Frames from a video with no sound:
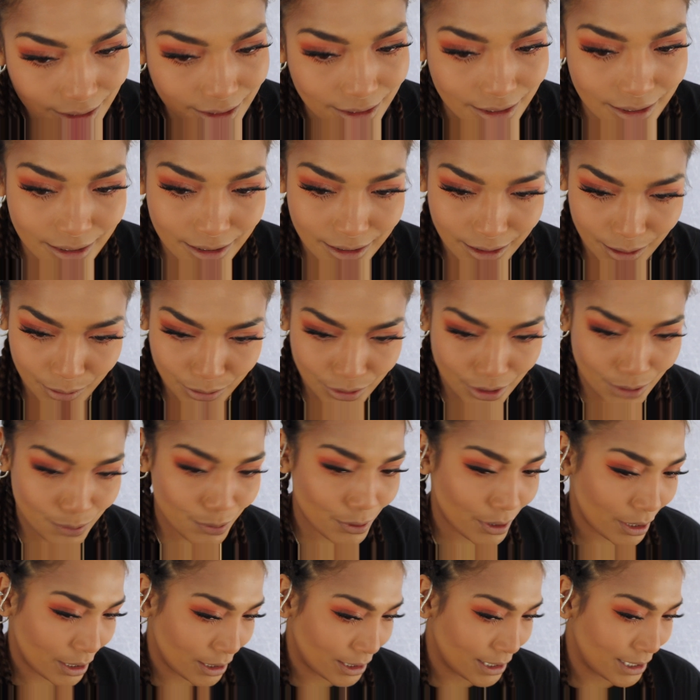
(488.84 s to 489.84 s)
So I'm just
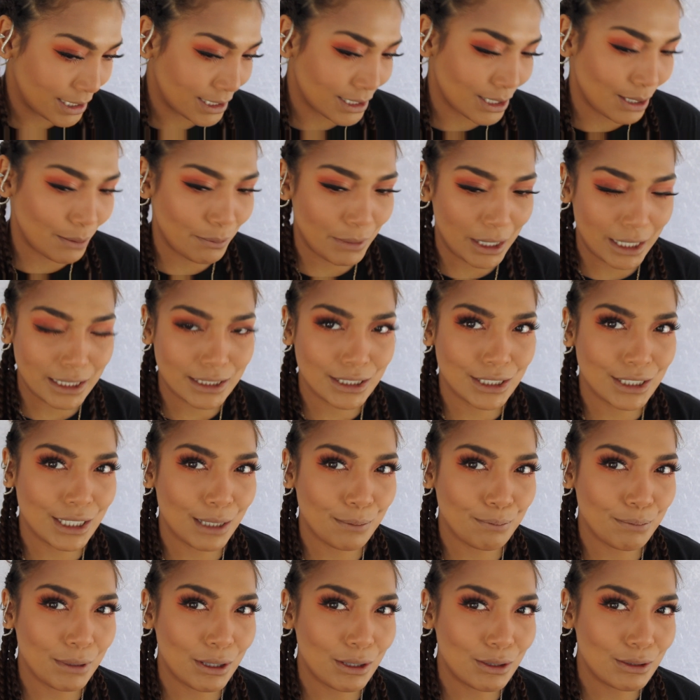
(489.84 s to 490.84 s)
putting this on my
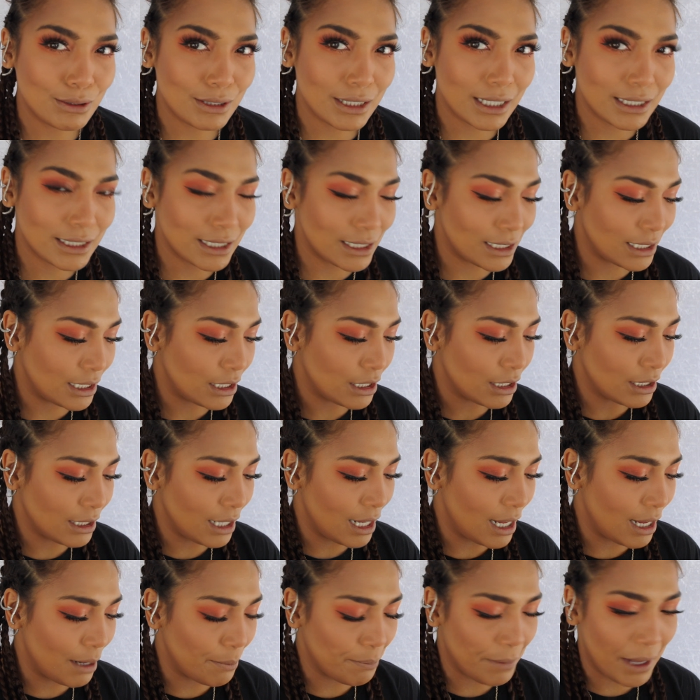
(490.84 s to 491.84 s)
cheekbone. It's a little
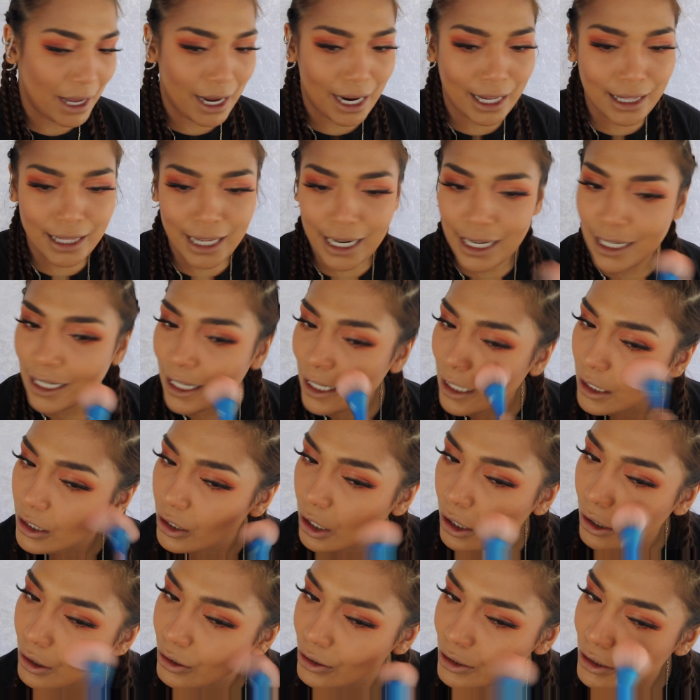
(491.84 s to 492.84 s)
highlighty
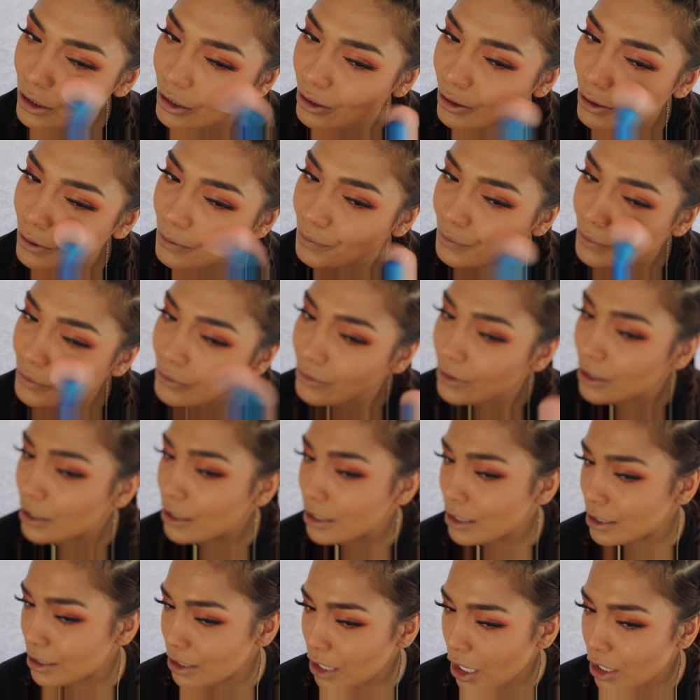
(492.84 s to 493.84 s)
though, so
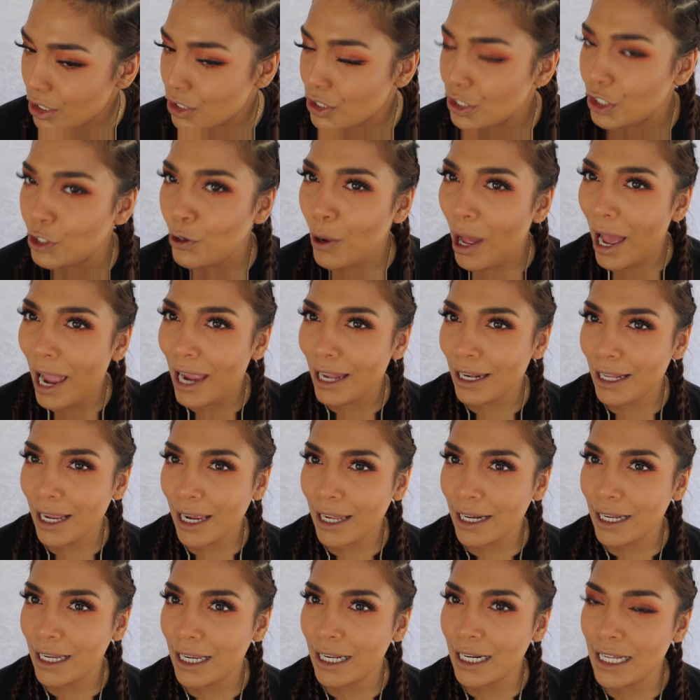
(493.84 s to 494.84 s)
it's not too
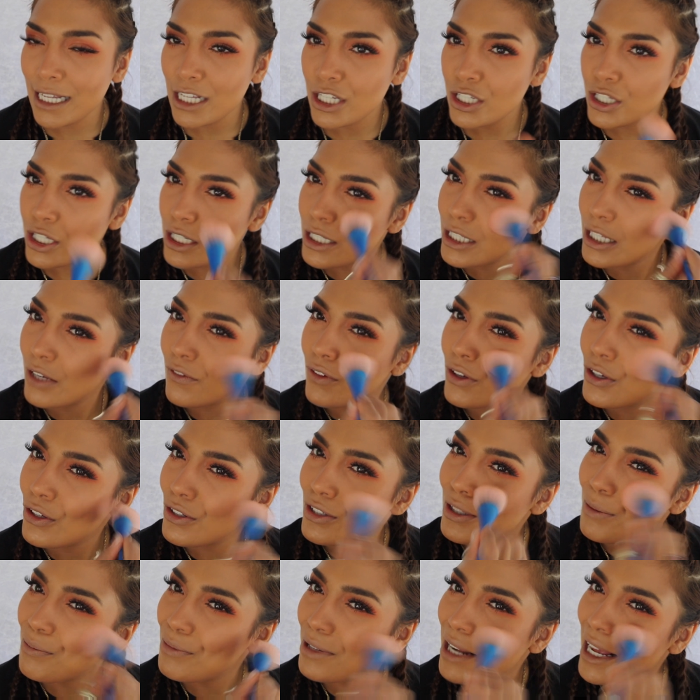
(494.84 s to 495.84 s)
highlighted, it's just giving you
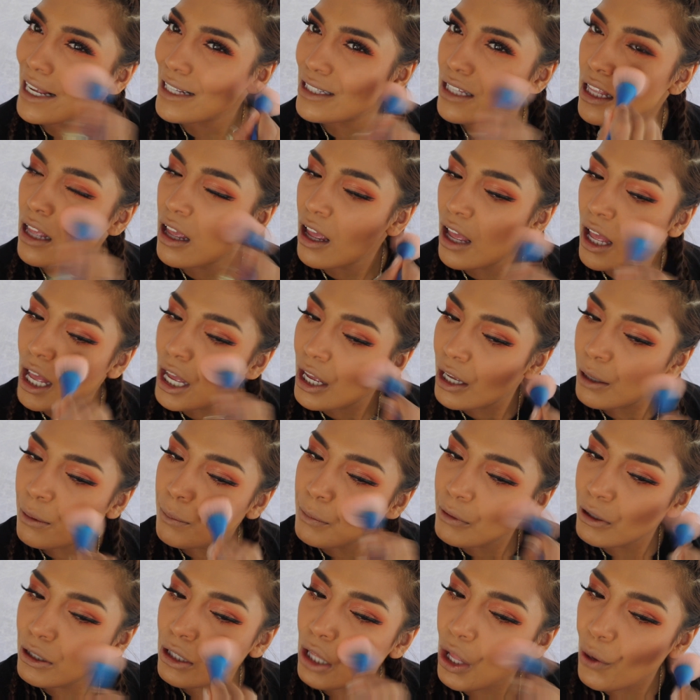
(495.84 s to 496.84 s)
some nice
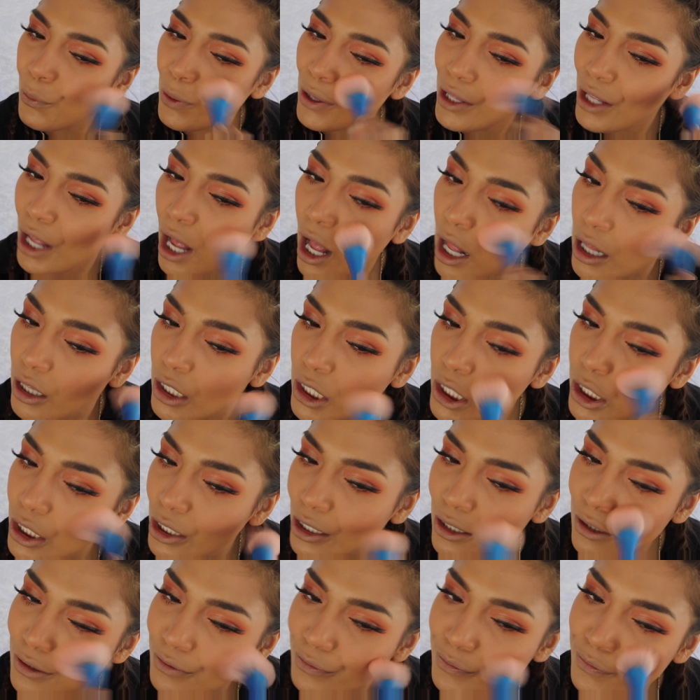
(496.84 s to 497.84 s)
glowy
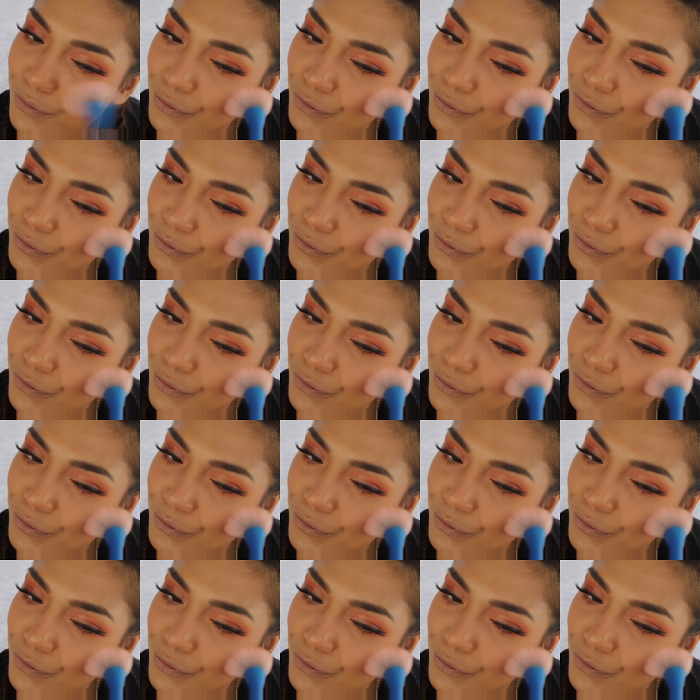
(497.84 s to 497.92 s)
color.